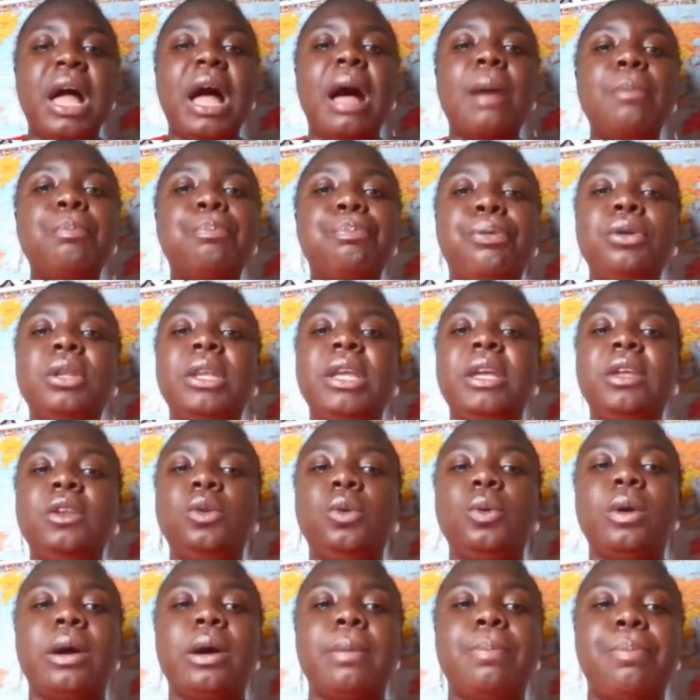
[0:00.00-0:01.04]
I'm
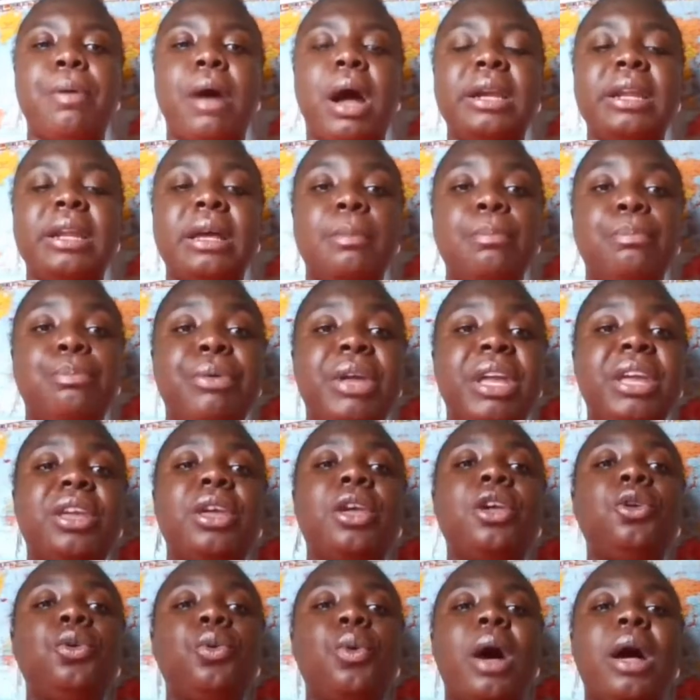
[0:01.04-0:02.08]
pulling you apart. I'm
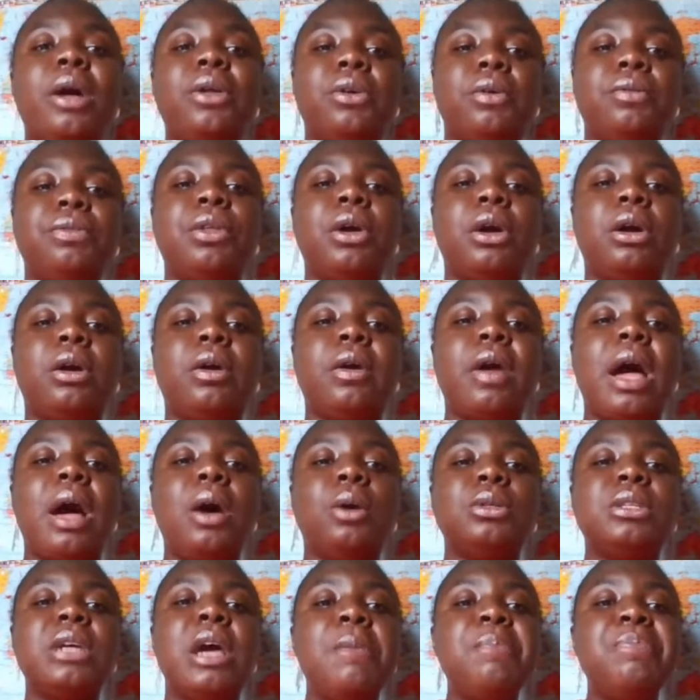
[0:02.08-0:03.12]
bringing you out of the
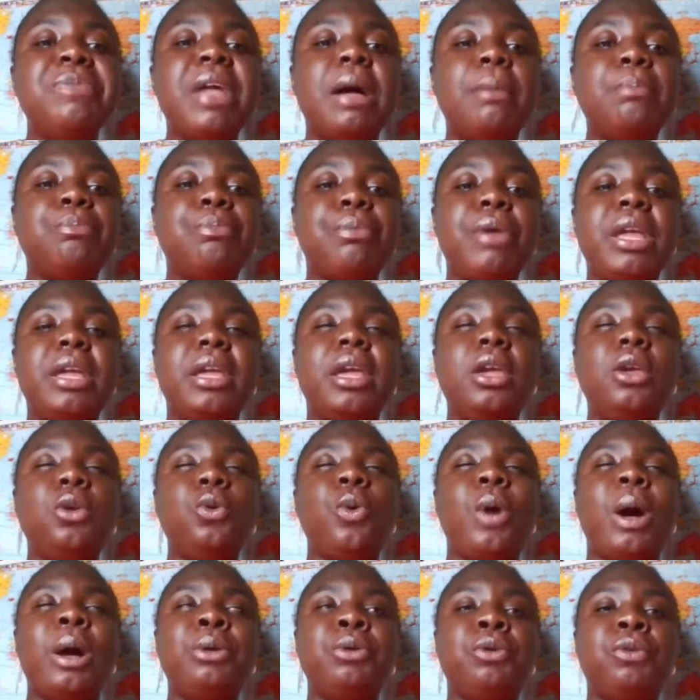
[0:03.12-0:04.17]
crowd. I'm bringing
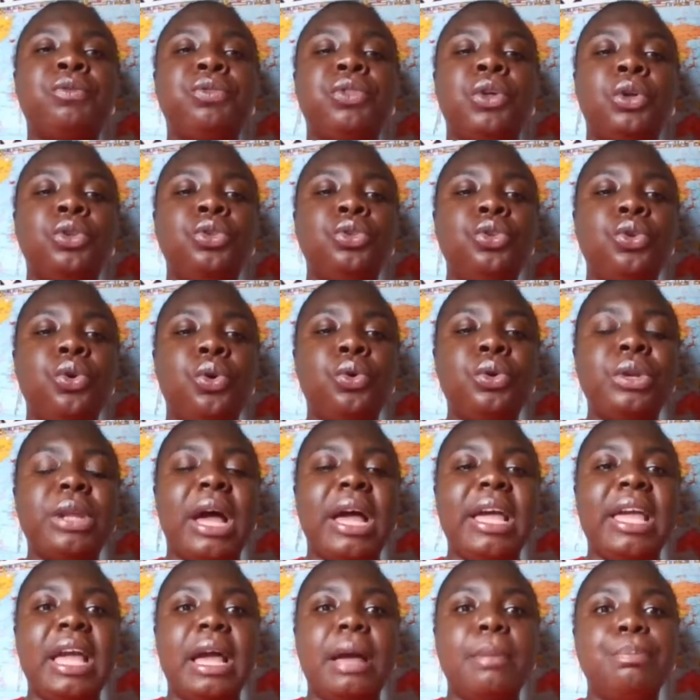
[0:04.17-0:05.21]
you out of the known.
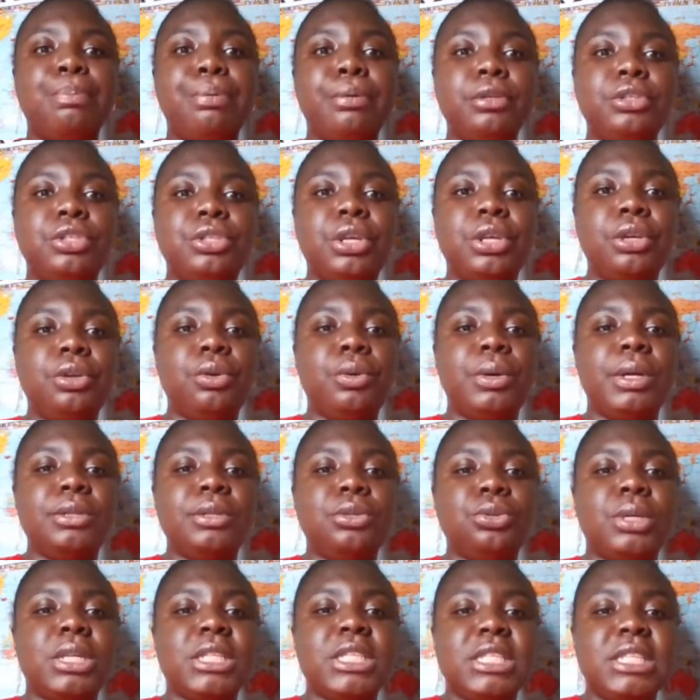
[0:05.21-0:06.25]
I am pushing you
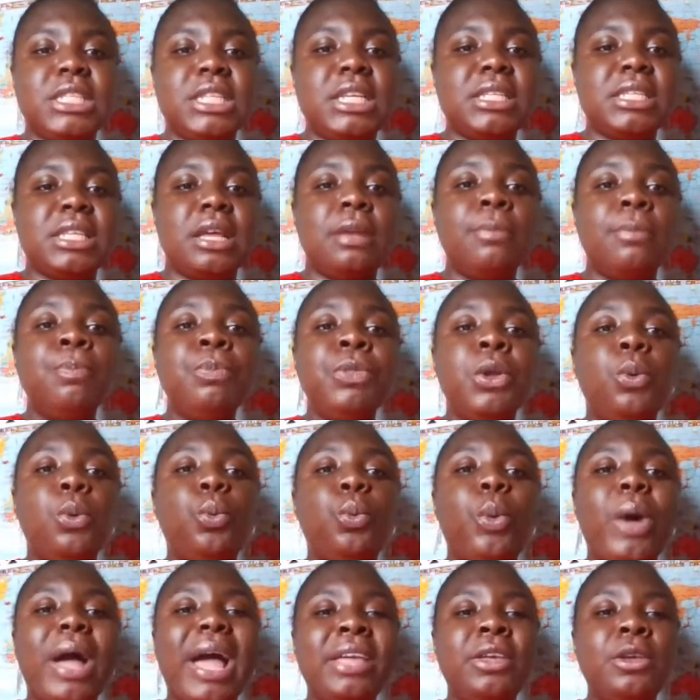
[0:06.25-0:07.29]
into a season
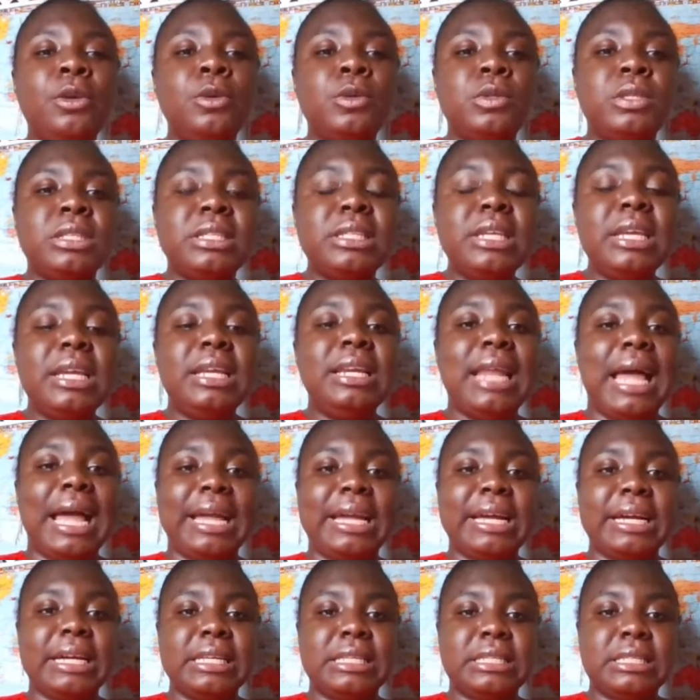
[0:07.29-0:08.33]
where you see
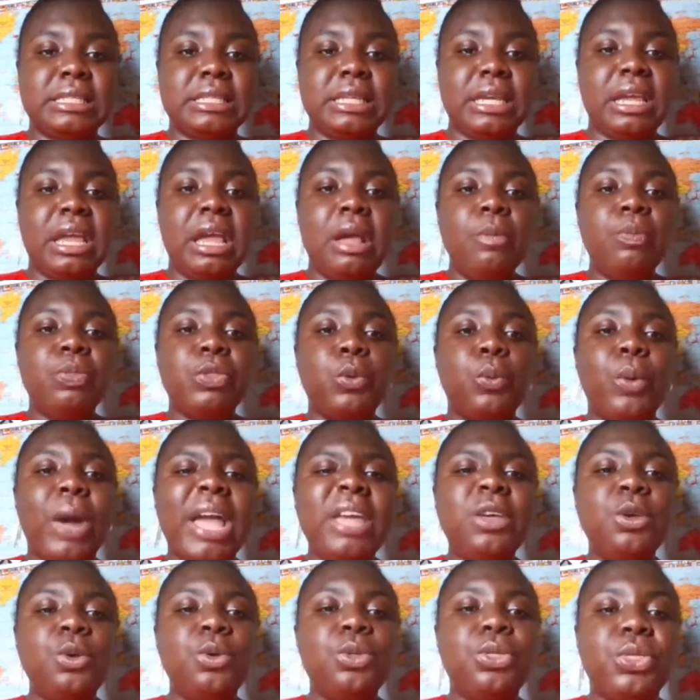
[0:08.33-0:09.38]
like I see,
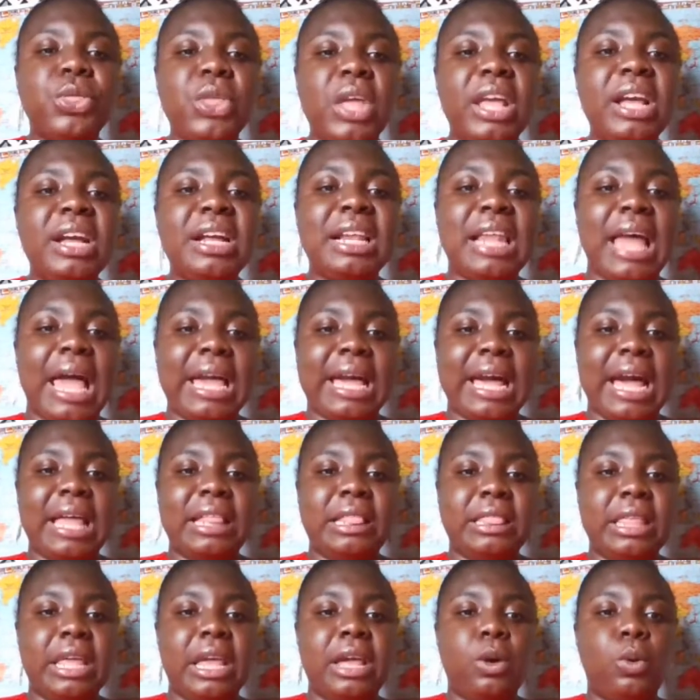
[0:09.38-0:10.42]
where you think like
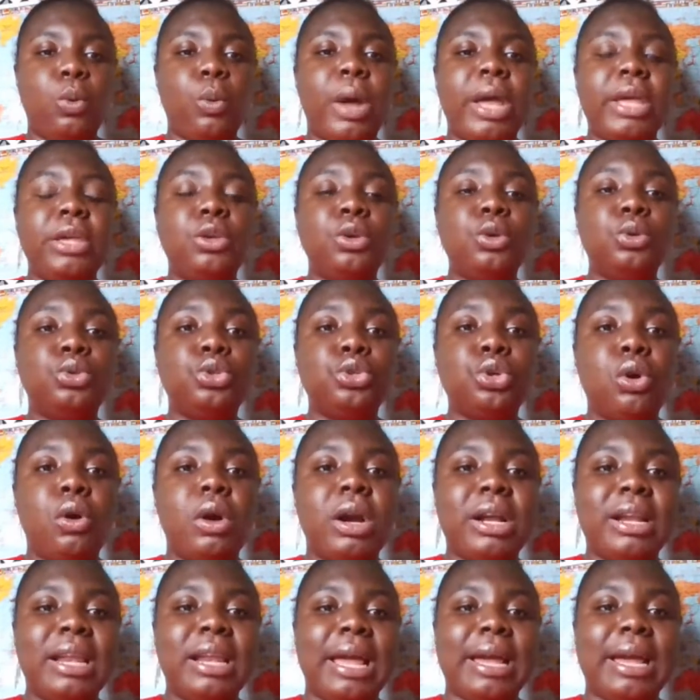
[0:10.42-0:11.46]
I think, when you
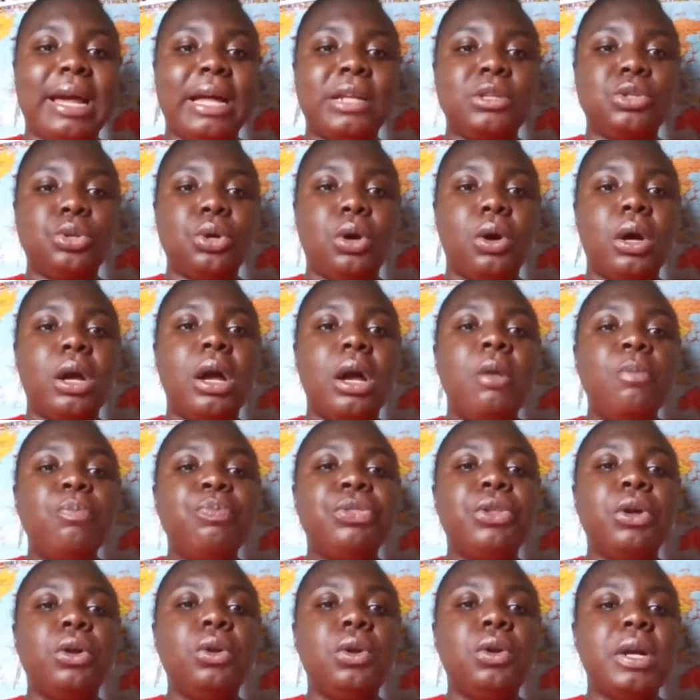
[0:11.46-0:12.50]
talk like I talk.
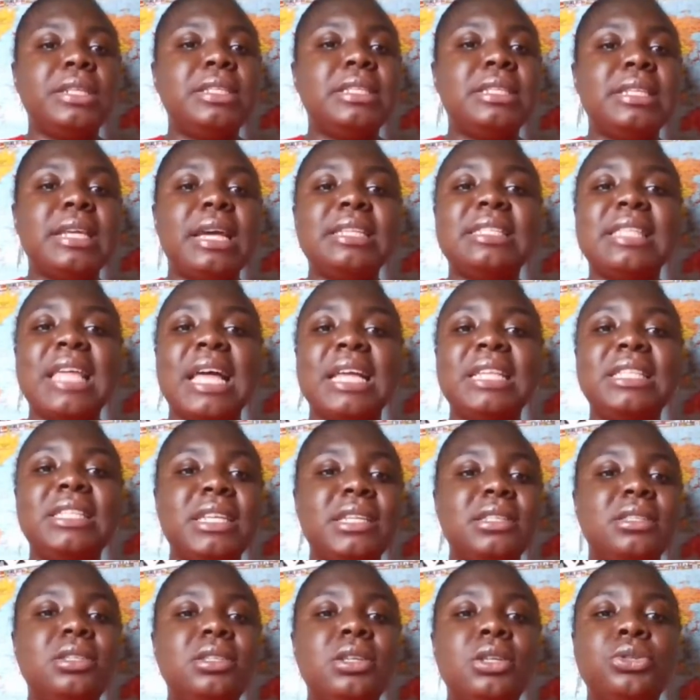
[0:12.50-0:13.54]
The Lord says that
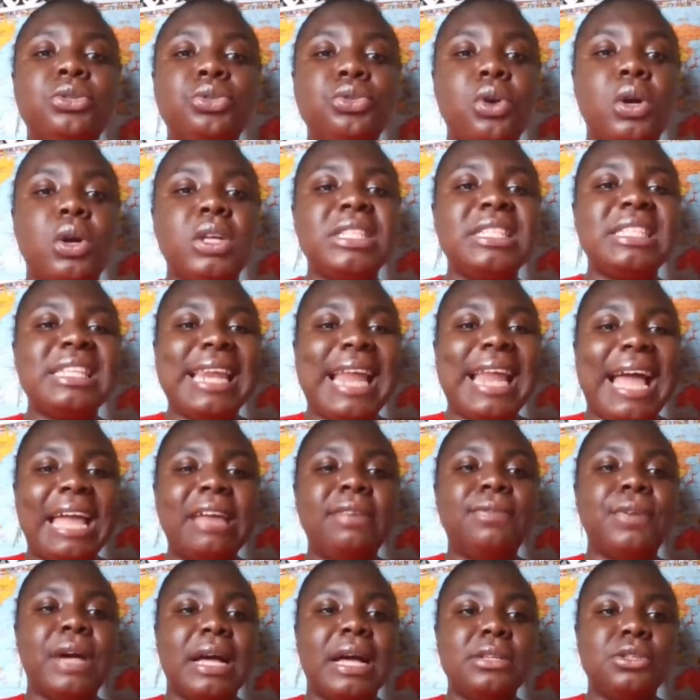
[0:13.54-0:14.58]
this is not
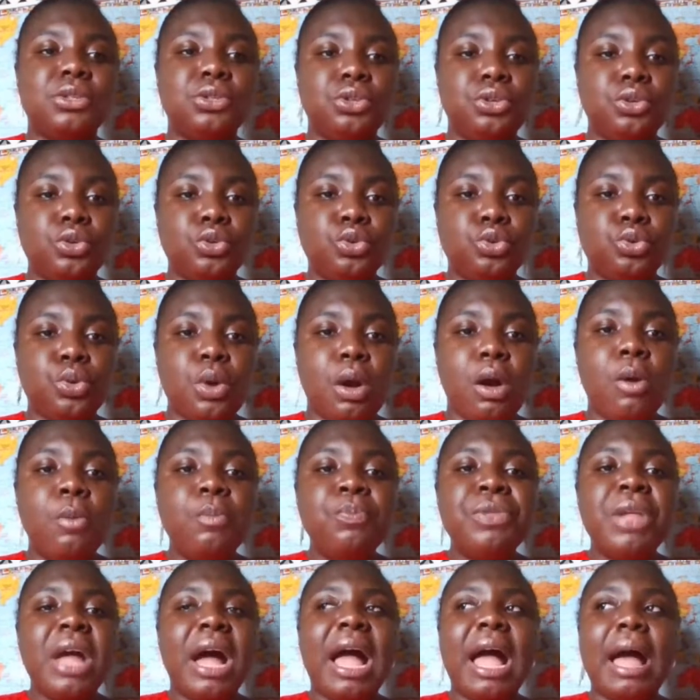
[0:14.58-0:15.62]
life as usual.
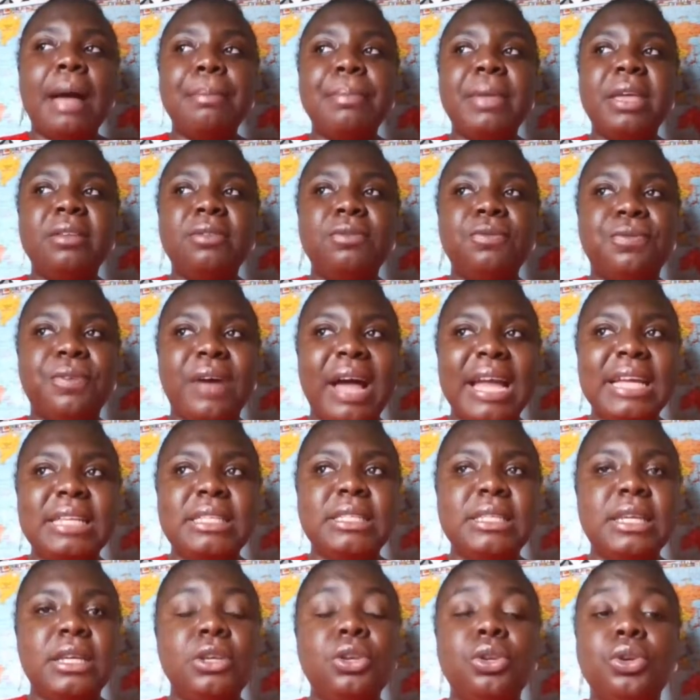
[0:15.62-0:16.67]
I am
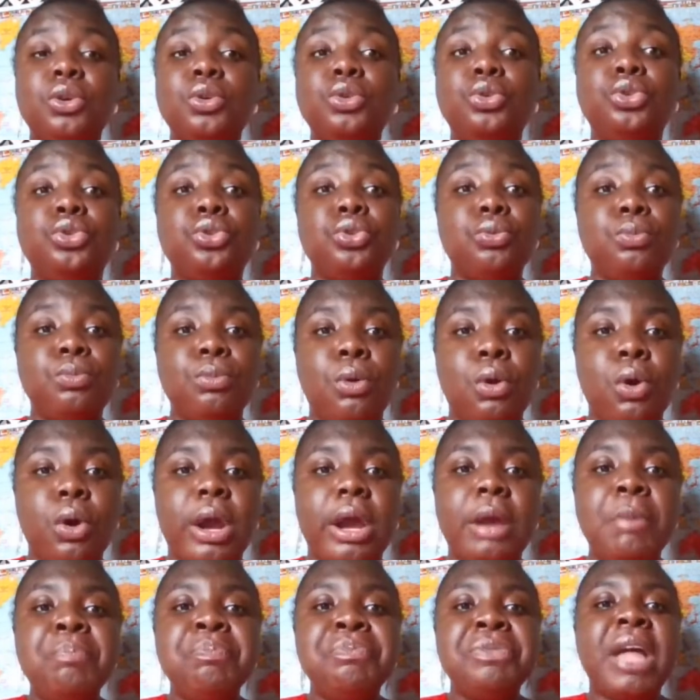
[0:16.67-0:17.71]
inviting you to
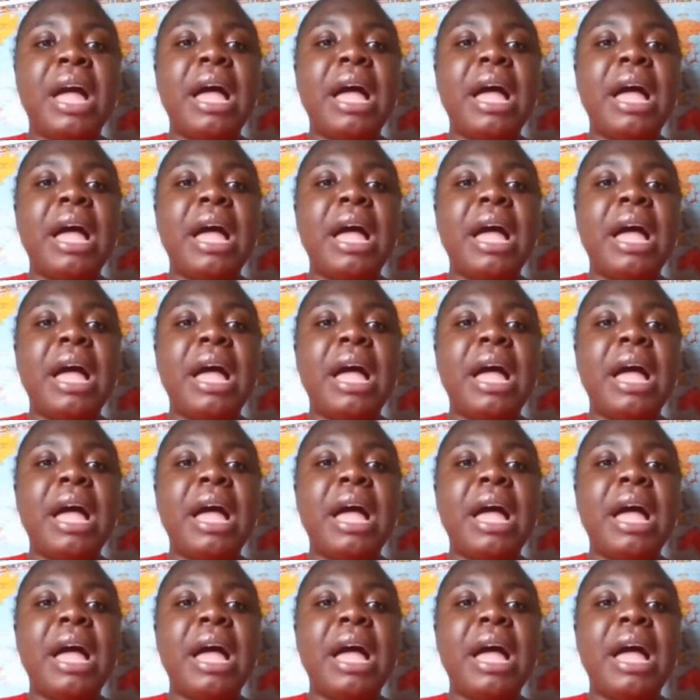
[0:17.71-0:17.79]
more.